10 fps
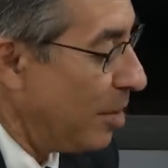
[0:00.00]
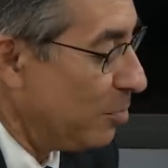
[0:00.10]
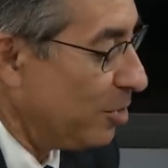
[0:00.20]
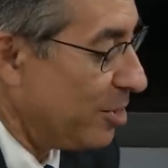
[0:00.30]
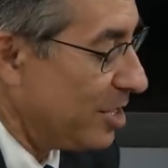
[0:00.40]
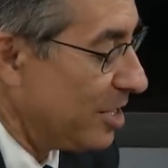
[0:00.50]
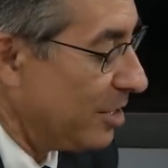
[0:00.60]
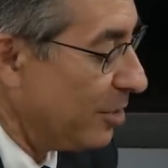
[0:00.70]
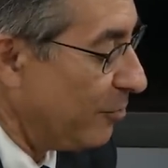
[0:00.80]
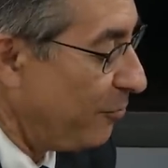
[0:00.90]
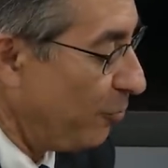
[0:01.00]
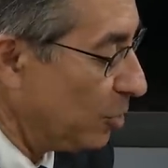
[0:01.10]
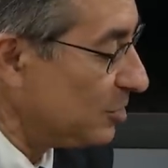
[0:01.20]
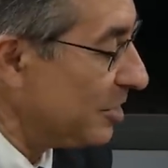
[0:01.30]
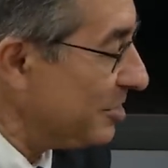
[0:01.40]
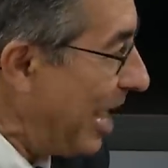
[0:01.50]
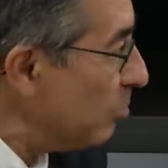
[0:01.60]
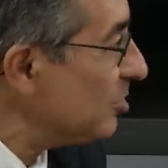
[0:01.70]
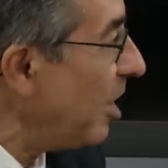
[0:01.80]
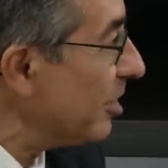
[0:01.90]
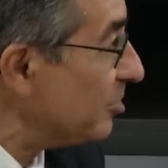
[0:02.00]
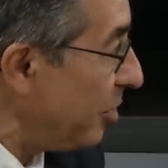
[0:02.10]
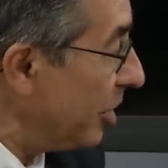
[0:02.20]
Remember the first downsized